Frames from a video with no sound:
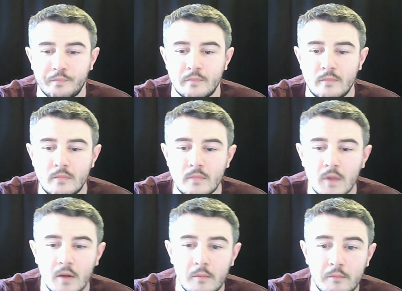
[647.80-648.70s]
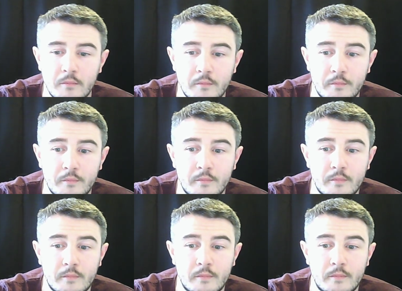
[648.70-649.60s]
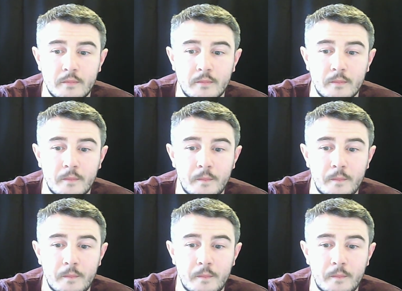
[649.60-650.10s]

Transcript: (no one is talking)